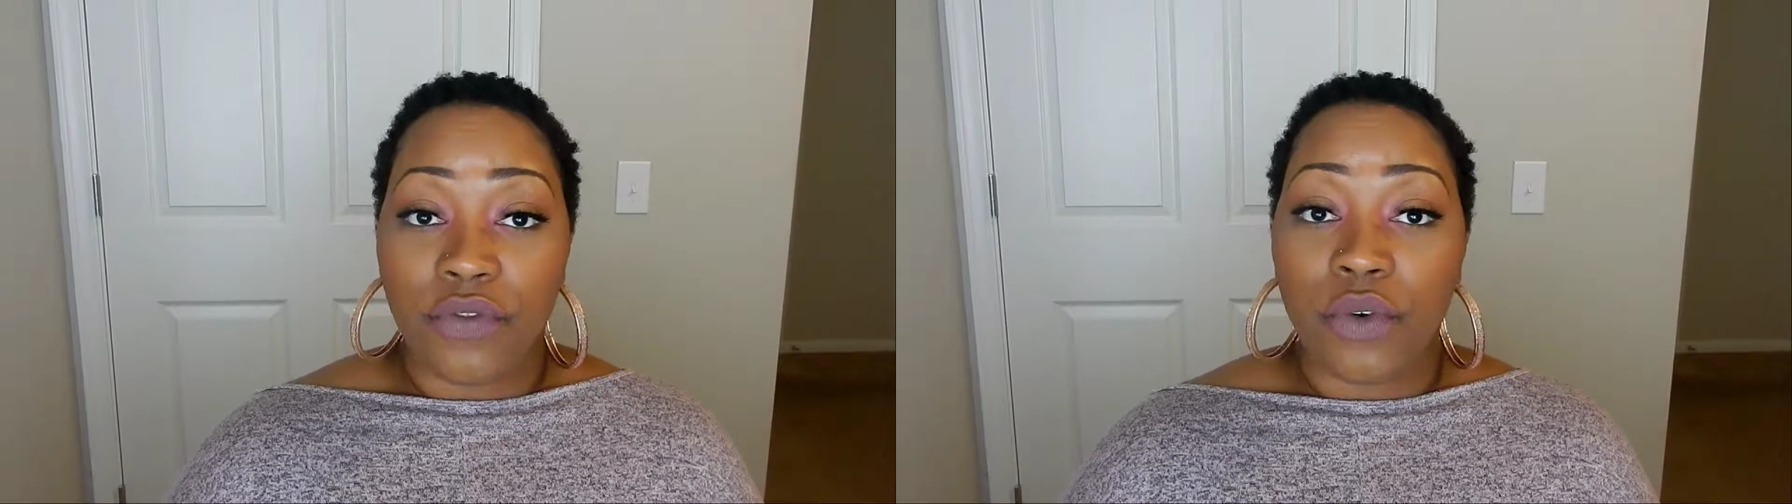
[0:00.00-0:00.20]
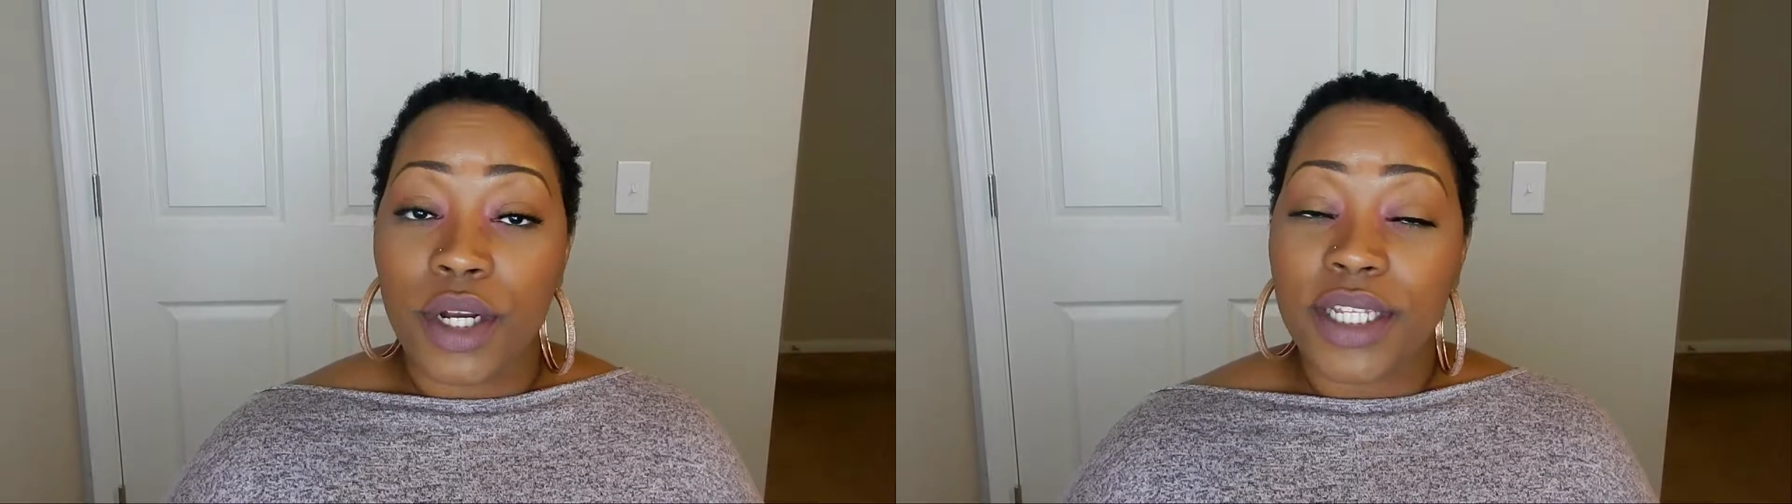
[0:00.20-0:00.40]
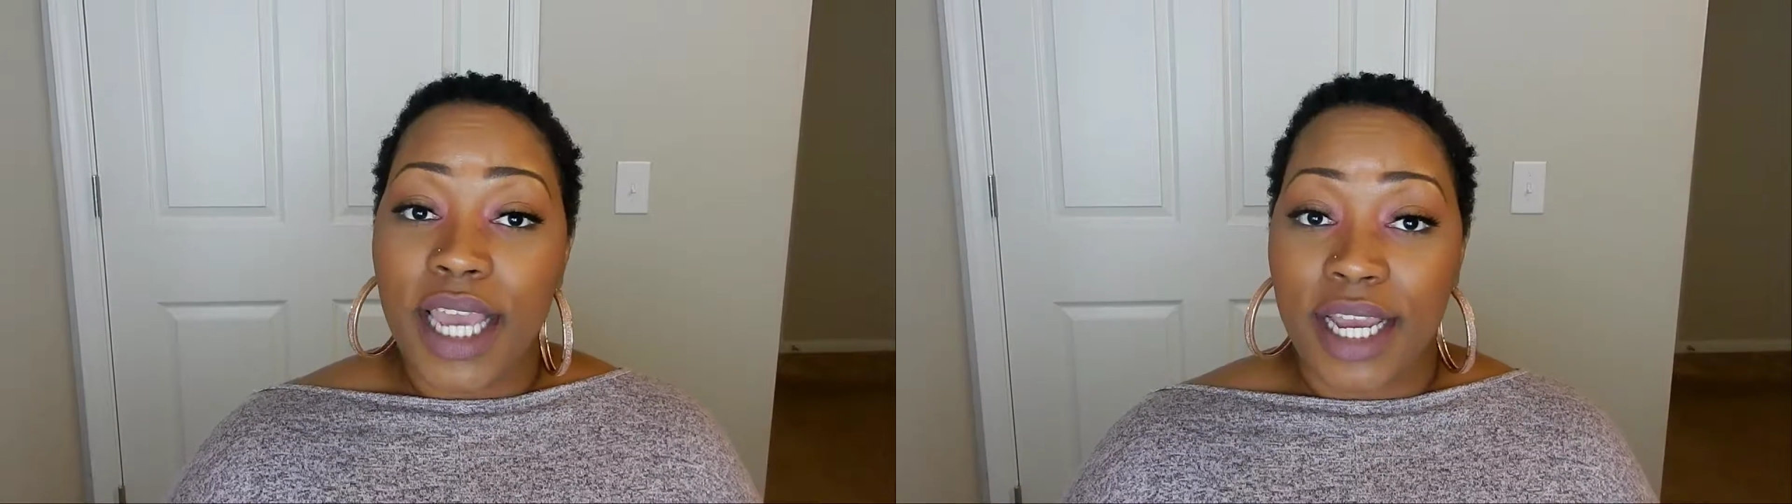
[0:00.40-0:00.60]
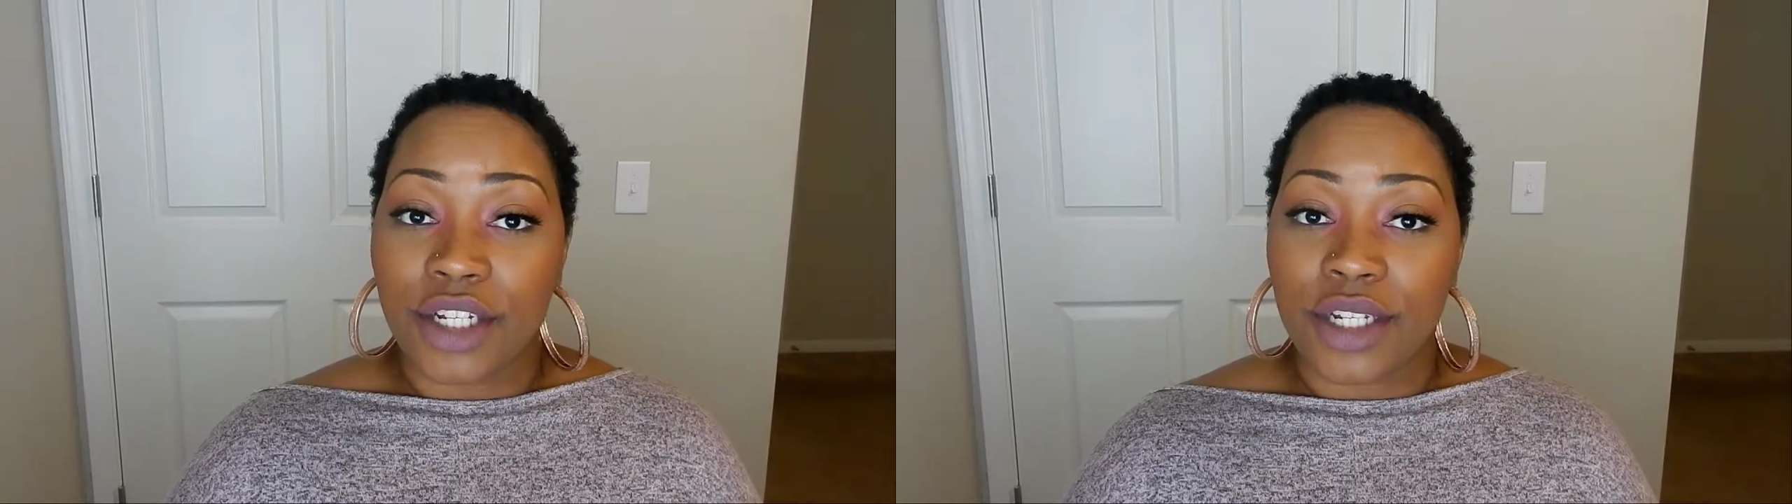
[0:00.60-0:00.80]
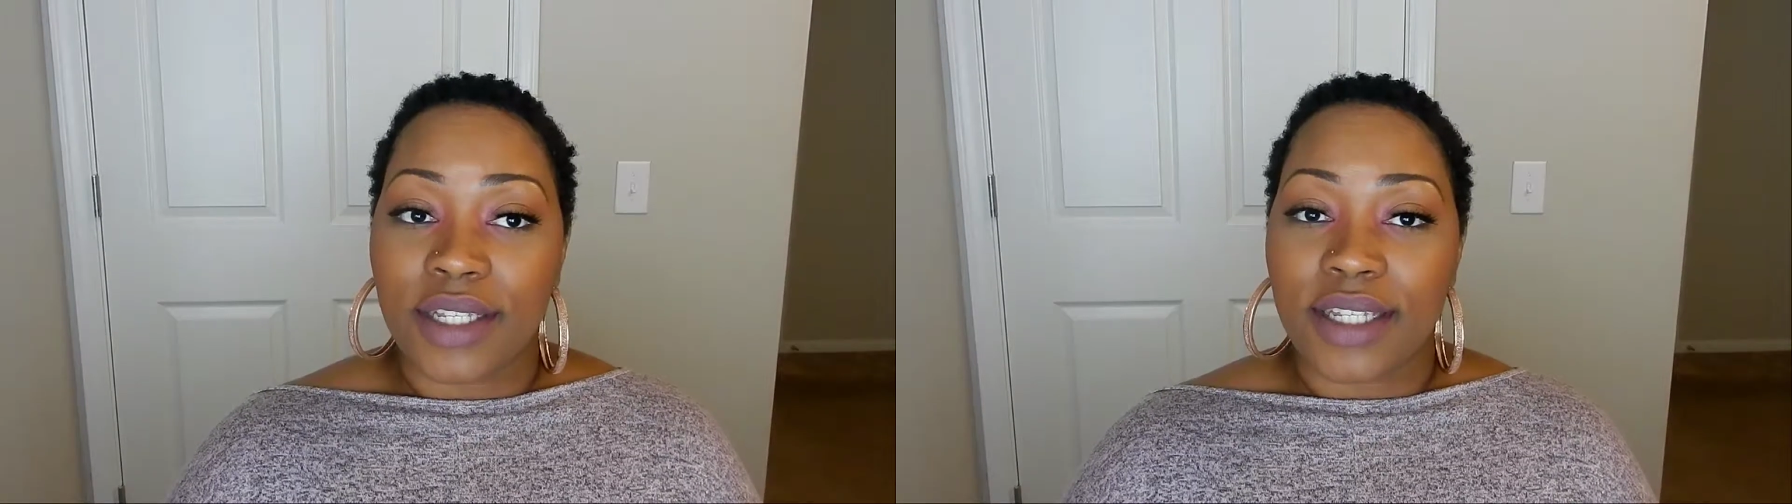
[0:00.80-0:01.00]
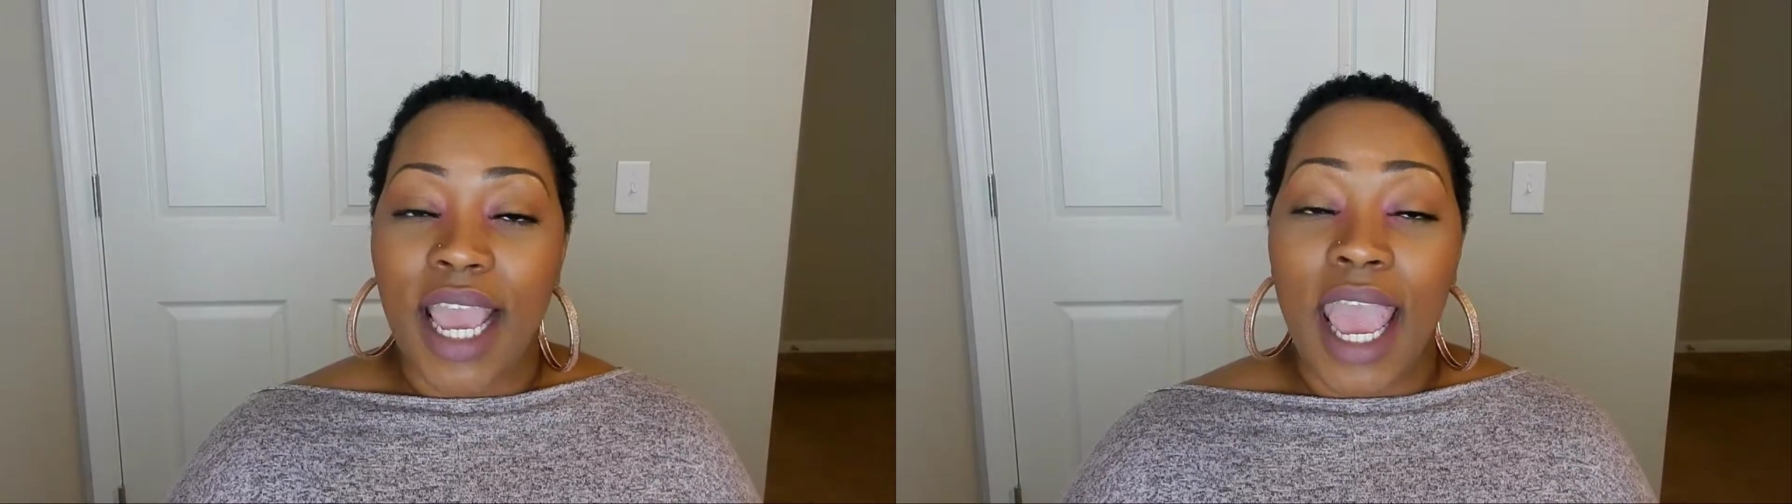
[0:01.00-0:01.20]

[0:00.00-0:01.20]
4 sections,